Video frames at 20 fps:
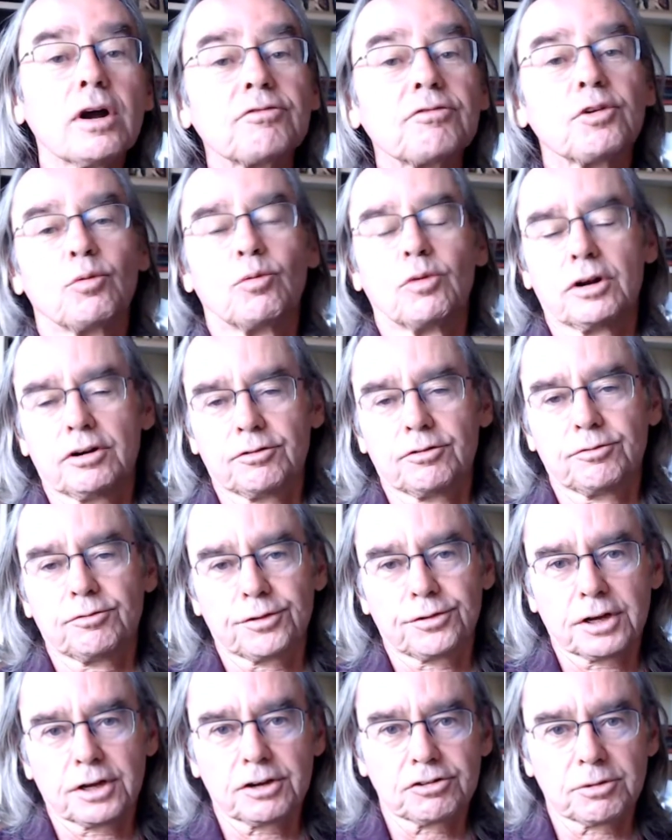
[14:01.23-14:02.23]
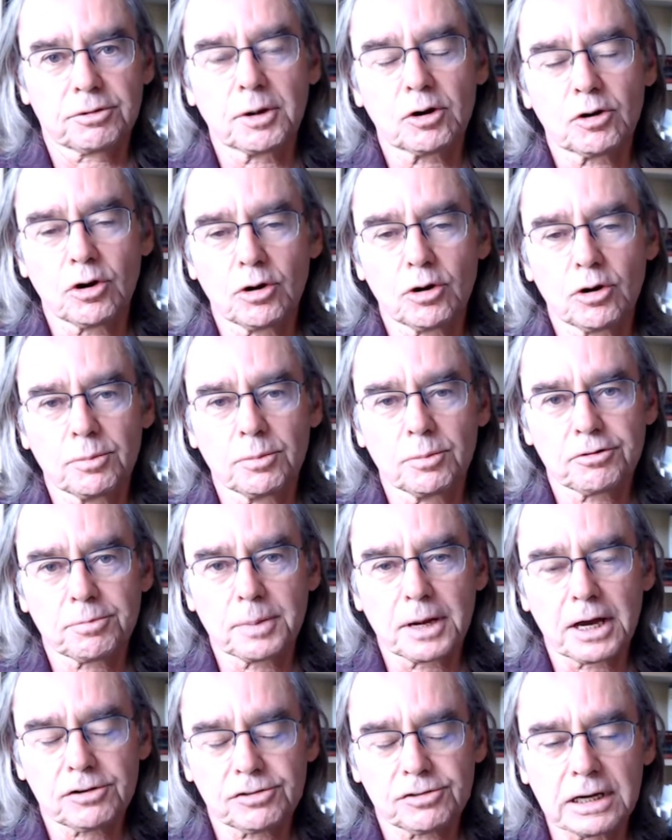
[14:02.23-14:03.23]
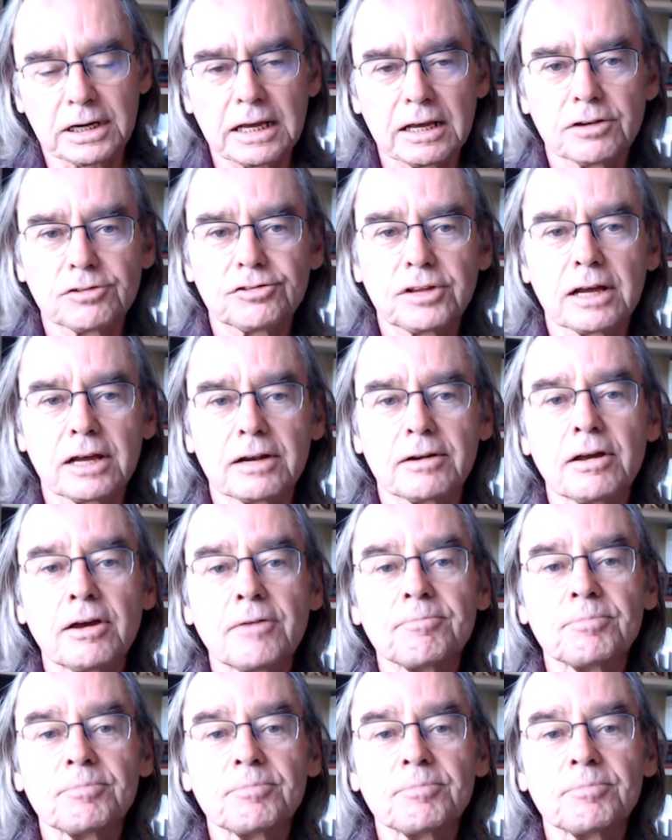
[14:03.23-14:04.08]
of the wonderful things about home inspection is that